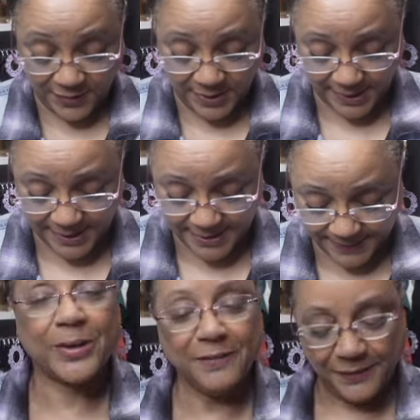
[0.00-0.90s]
very
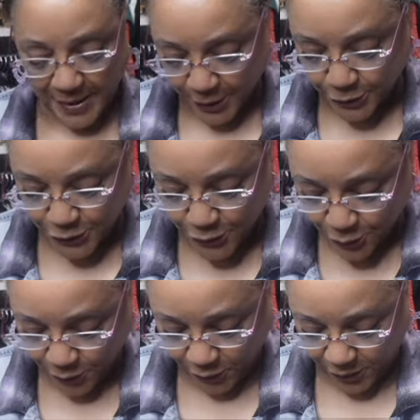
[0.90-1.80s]
nice. We have
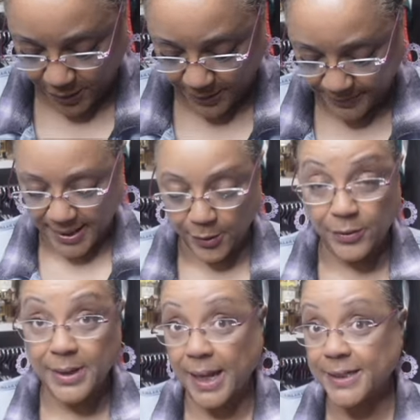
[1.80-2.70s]
two more that
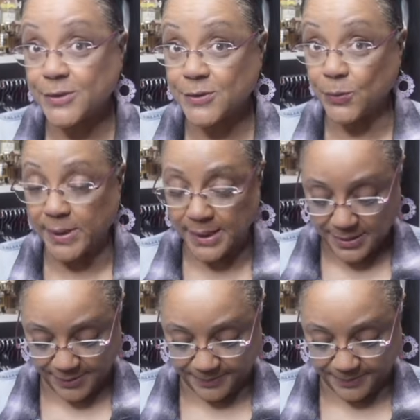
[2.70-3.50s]
are not as sweet,